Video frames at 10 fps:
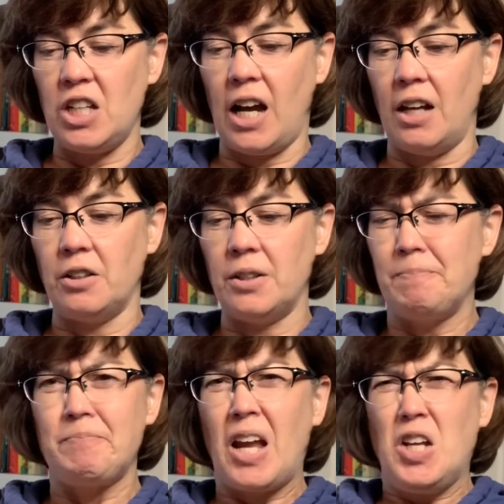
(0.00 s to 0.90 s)
hollered,
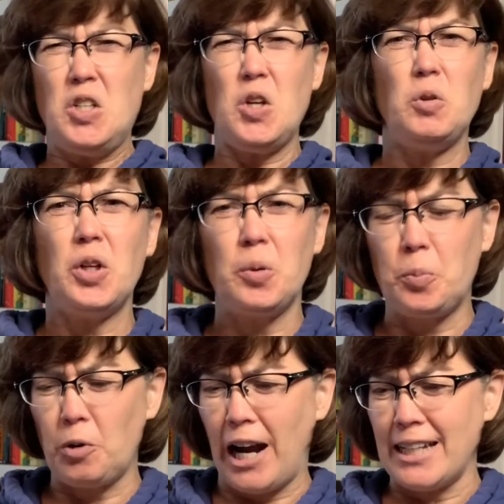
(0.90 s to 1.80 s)
"You little
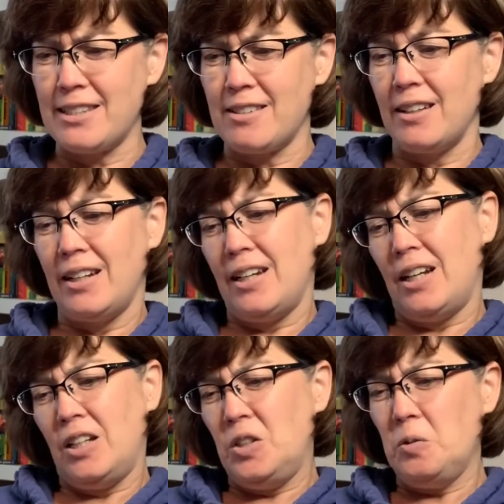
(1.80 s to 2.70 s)
brats!
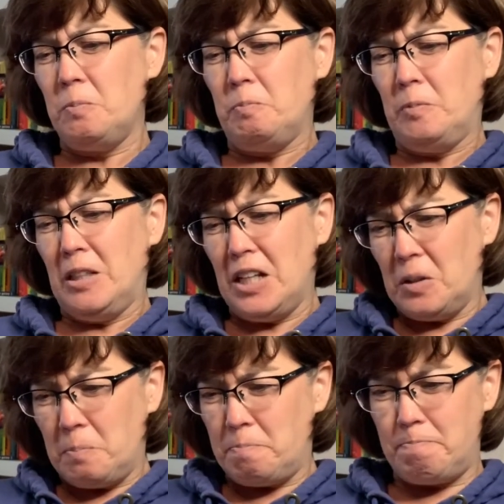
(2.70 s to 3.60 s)
You
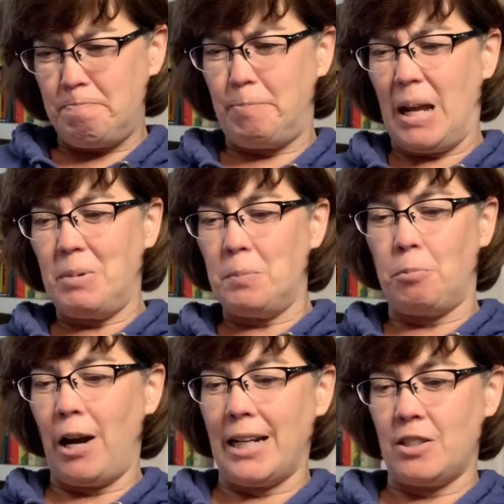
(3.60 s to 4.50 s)
little baby
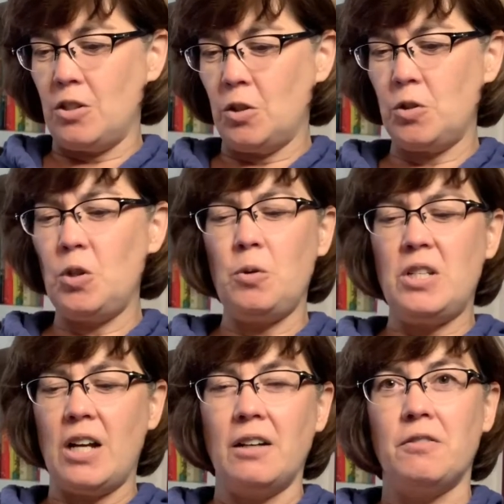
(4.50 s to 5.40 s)
brats! You're too
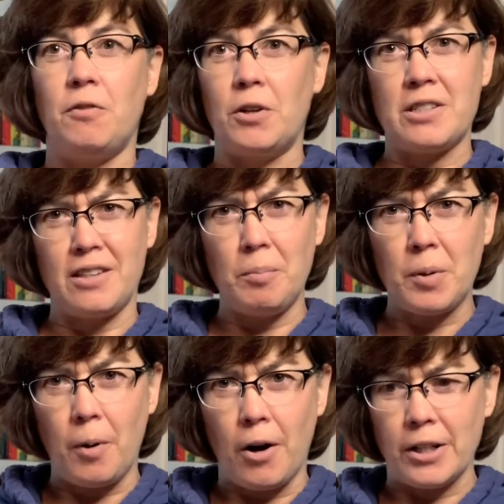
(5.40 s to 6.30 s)
young for a slumber
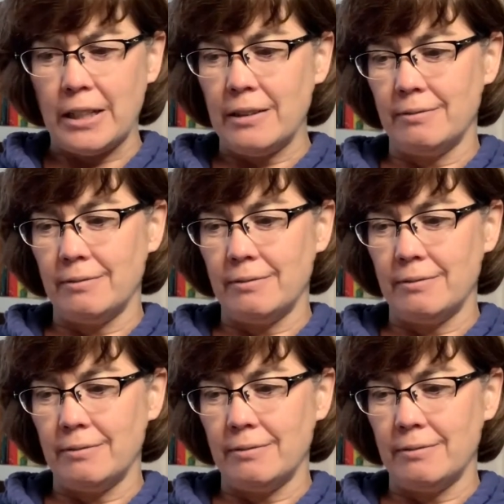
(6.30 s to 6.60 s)
party!"